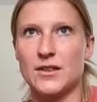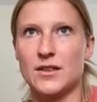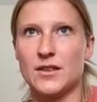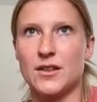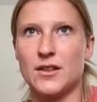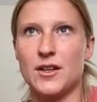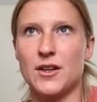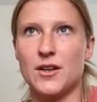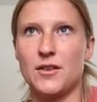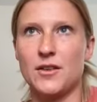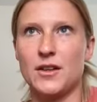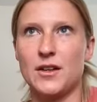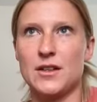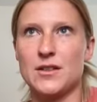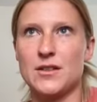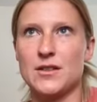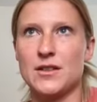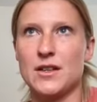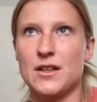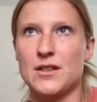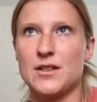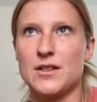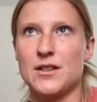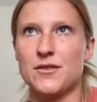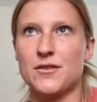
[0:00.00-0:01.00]
no,
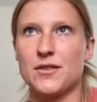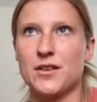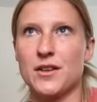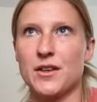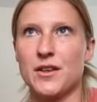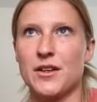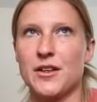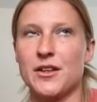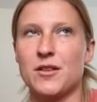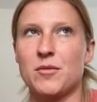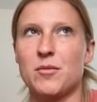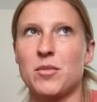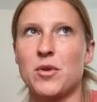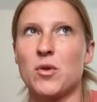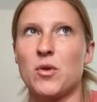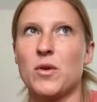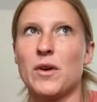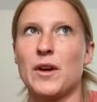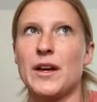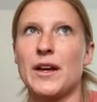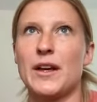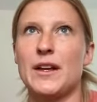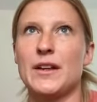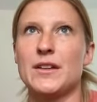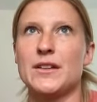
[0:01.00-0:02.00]
that's a really good
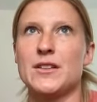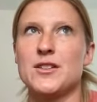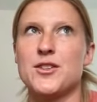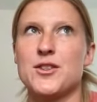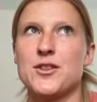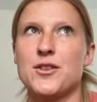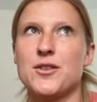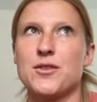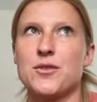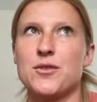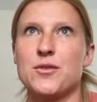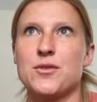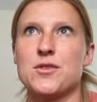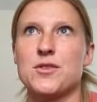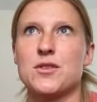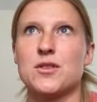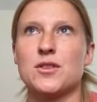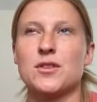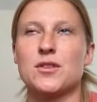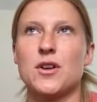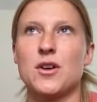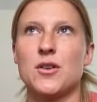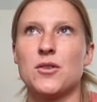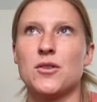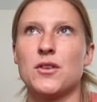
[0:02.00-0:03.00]
point to
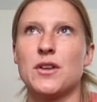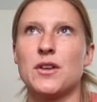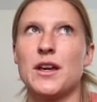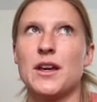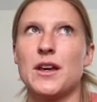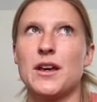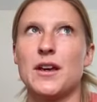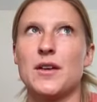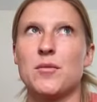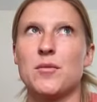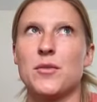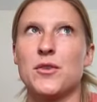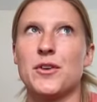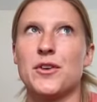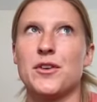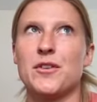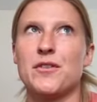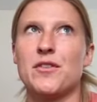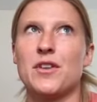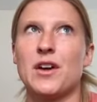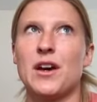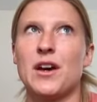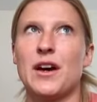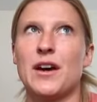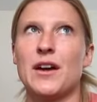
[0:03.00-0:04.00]
slowly
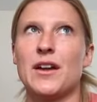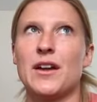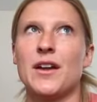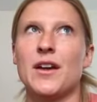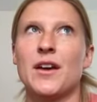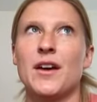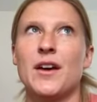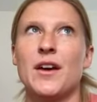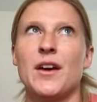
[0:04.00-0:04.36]
improve that.